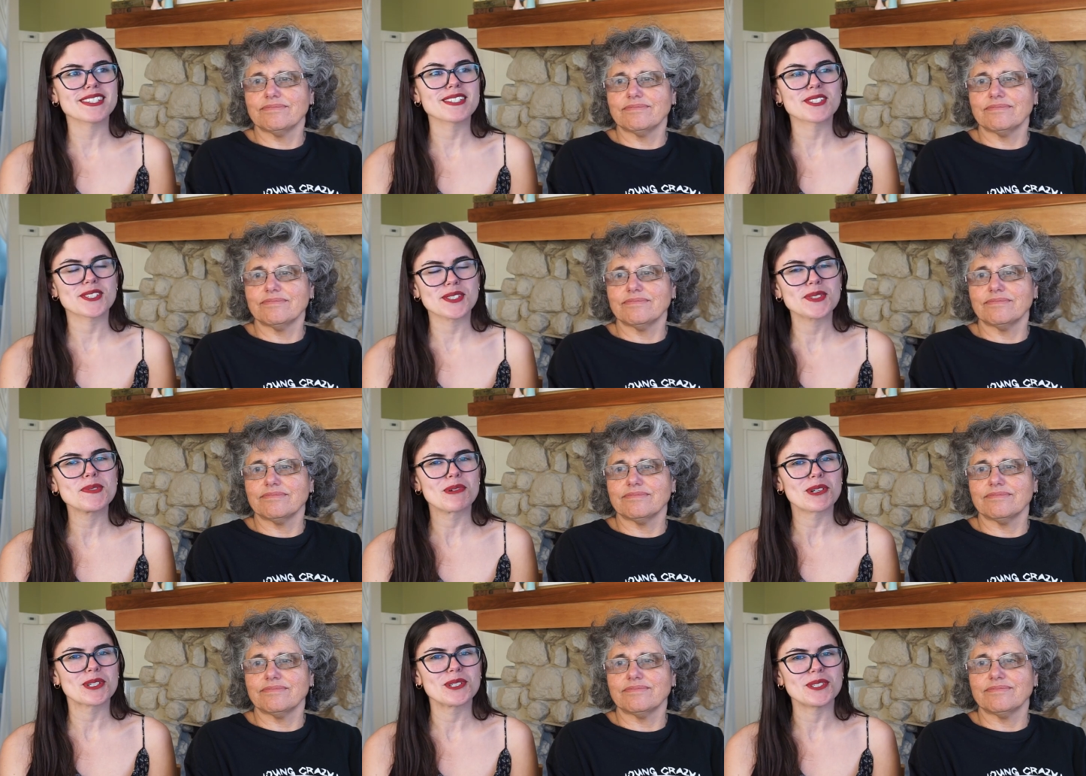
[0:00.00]
Speaker 1: is
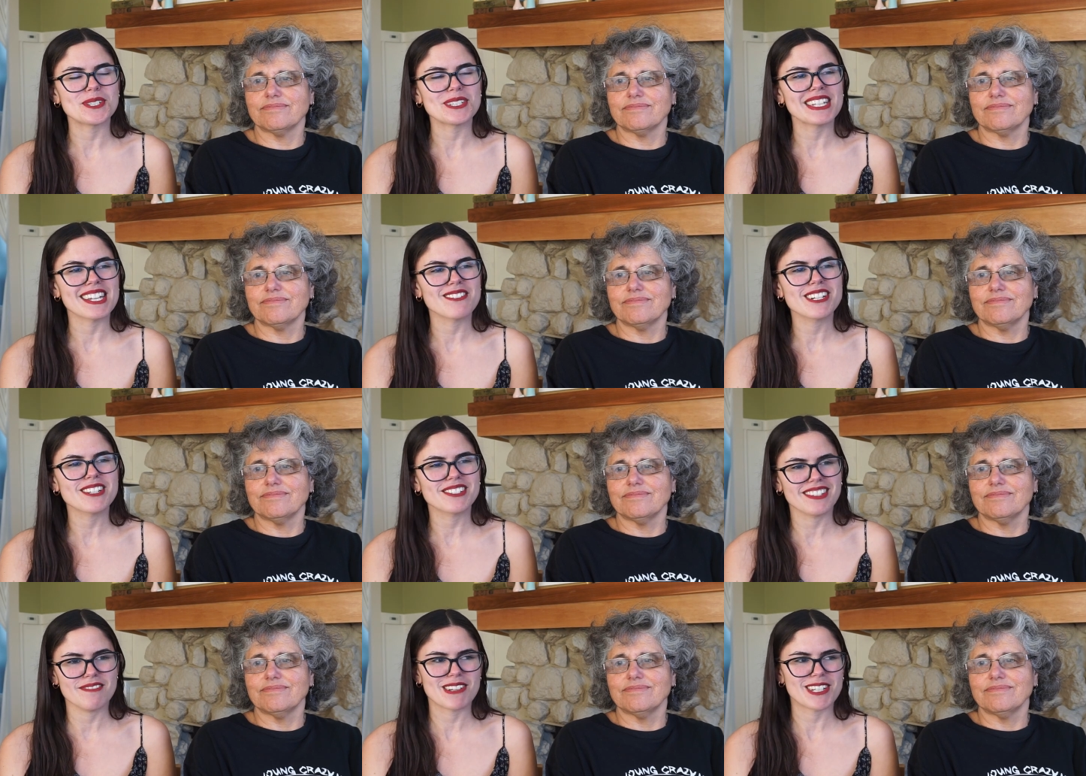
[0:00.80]
super cool. Like when you
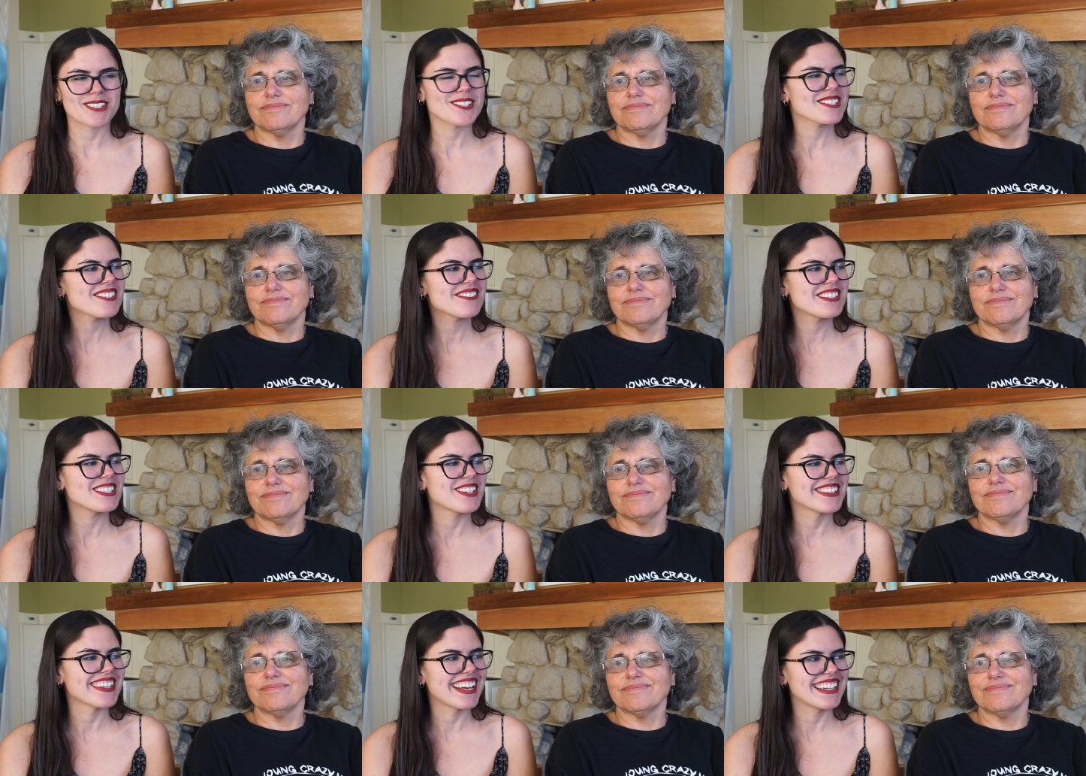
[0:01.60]
see pictures of it
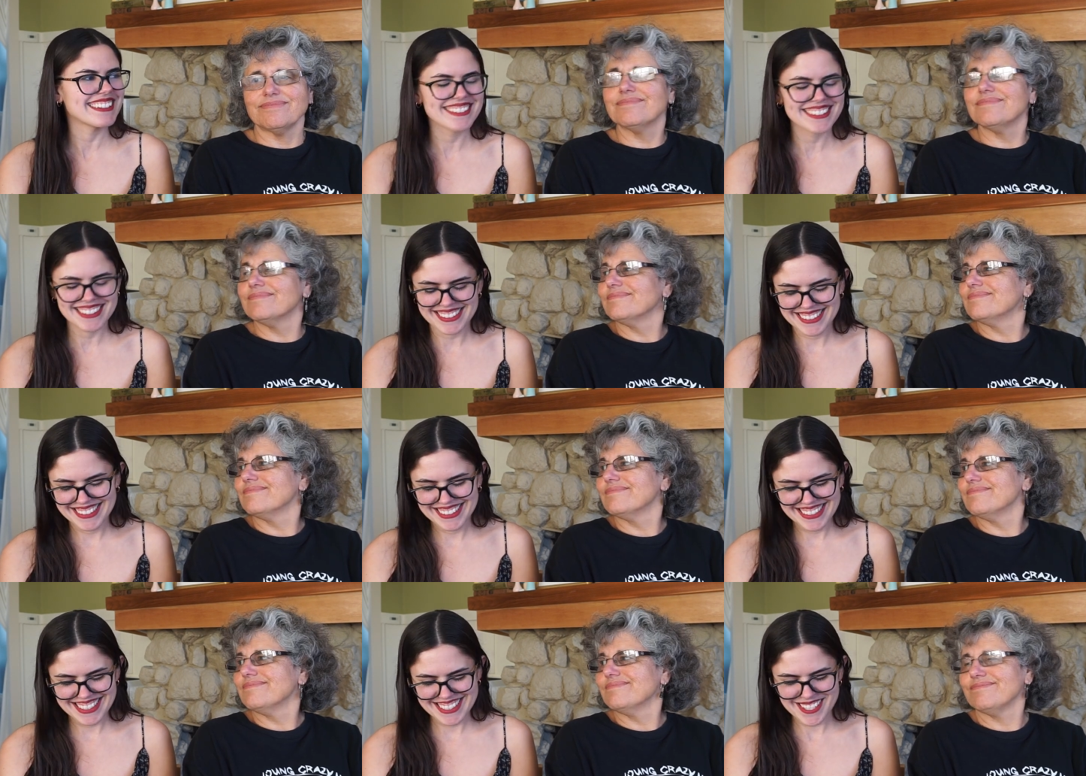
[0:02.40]
online,
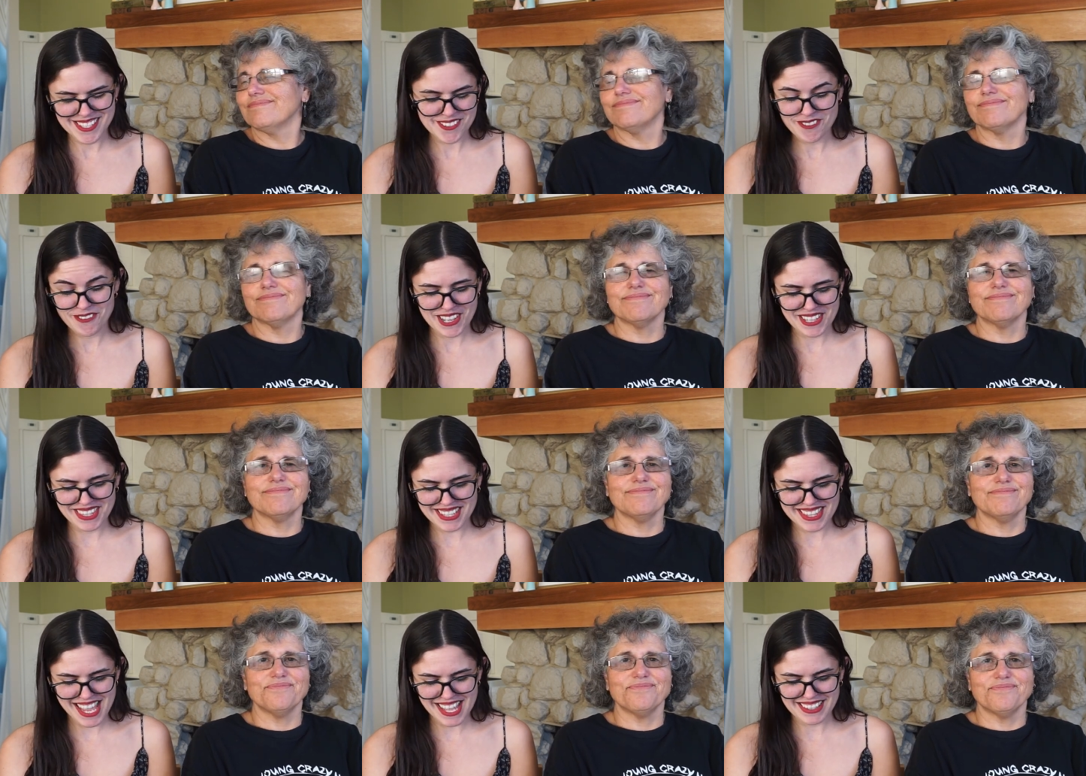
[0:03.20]
mm-hmm. it's just fun
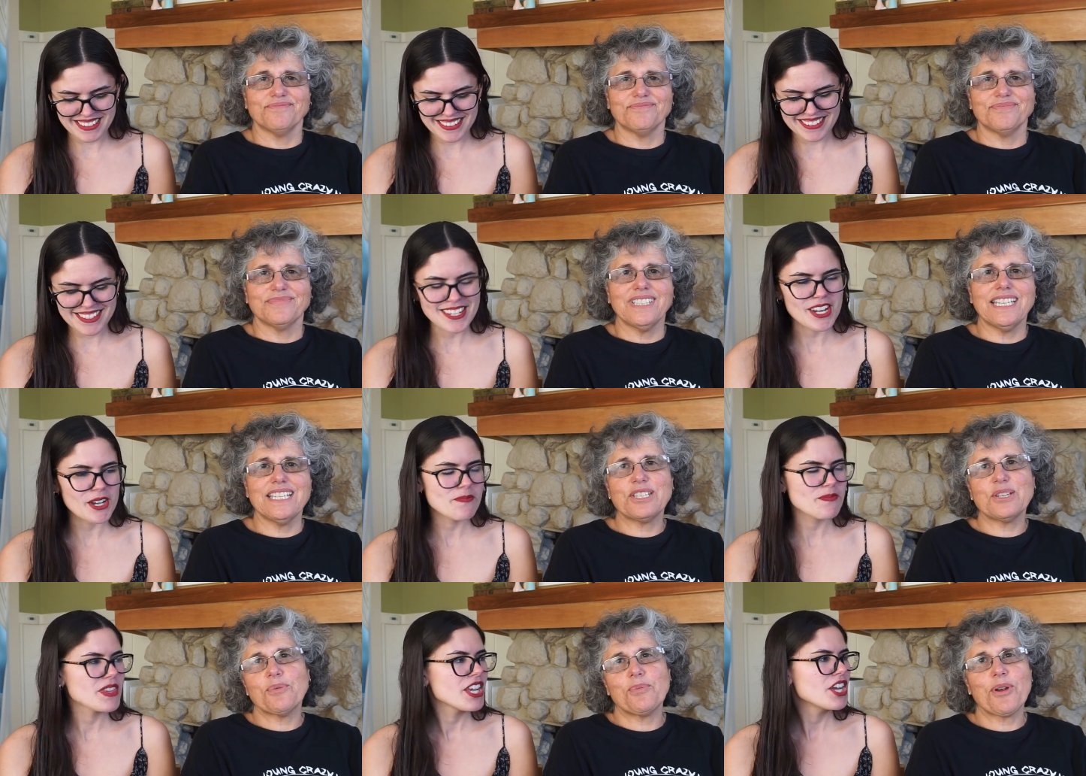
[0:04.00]
that they, you know,
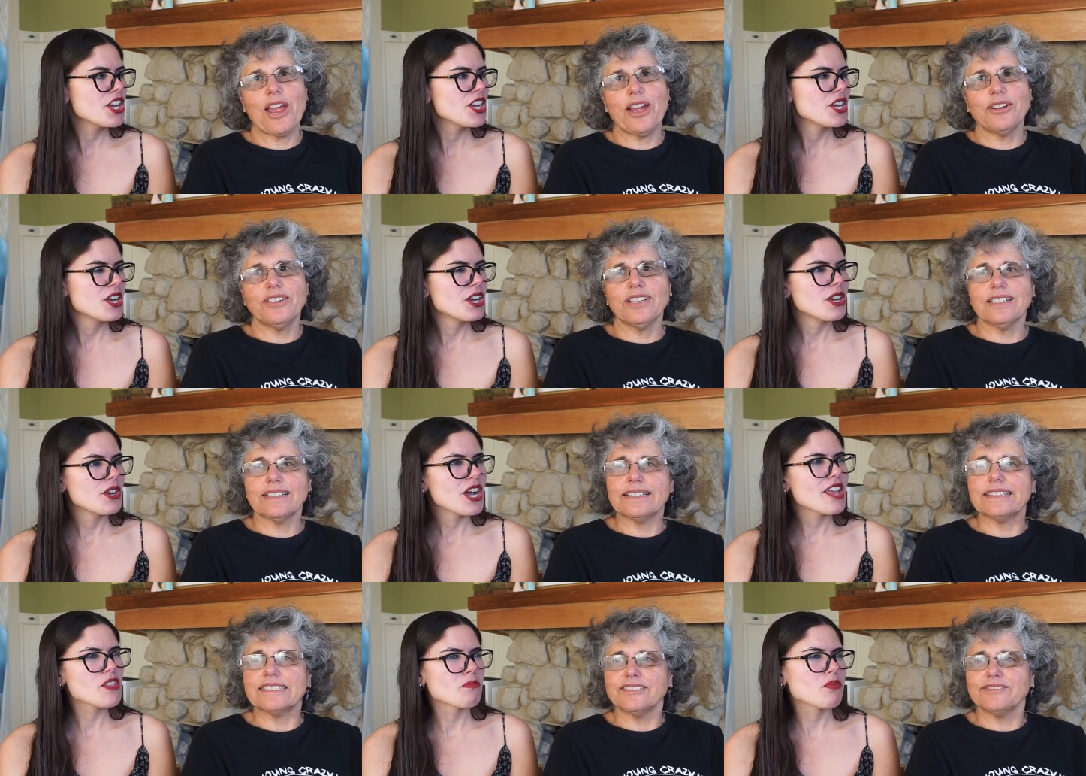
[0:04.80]
so proud.
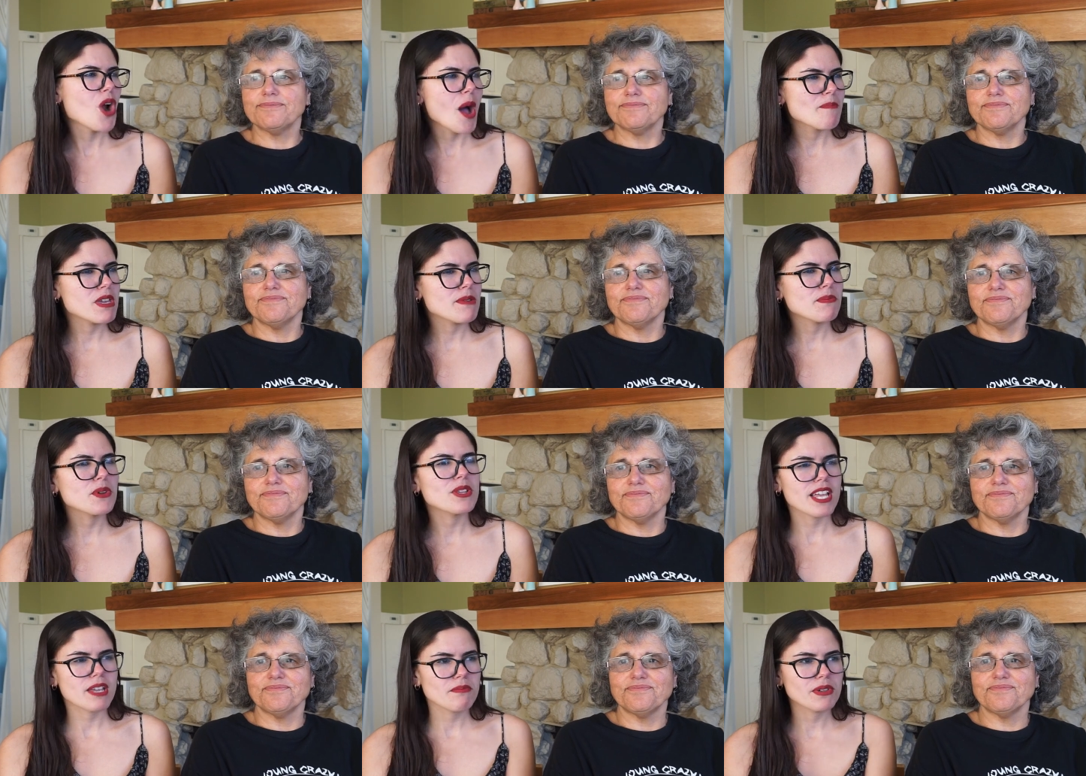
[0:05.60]
And the prop people
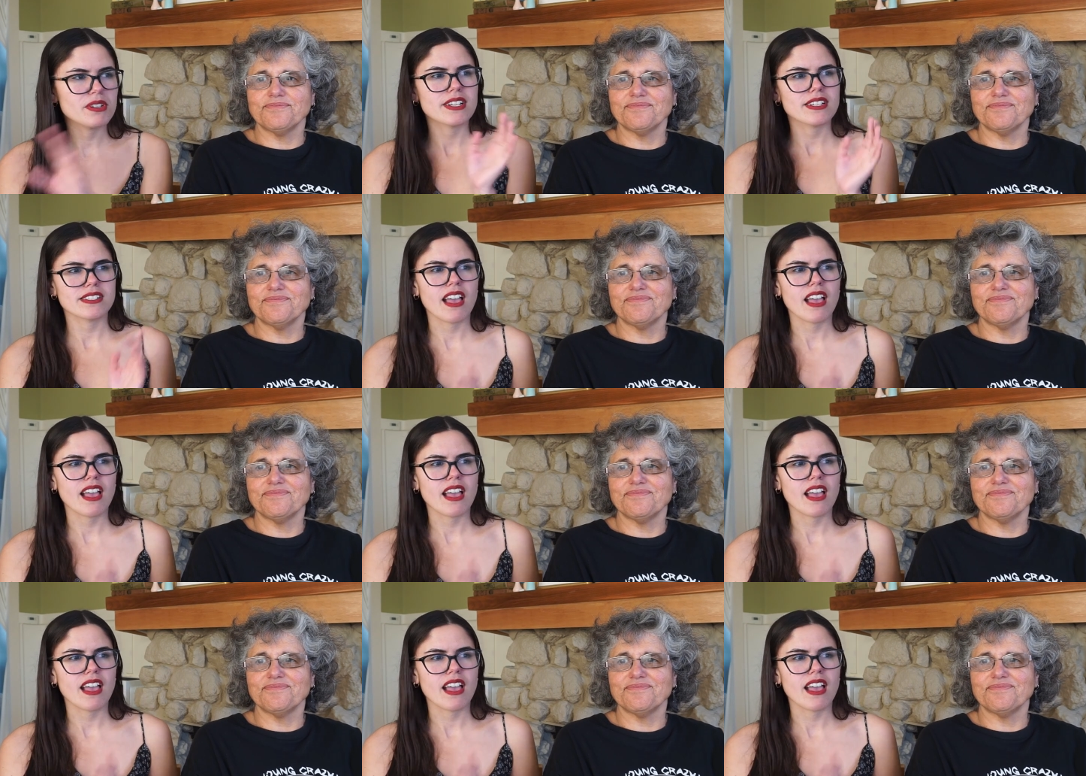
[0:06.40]
like put in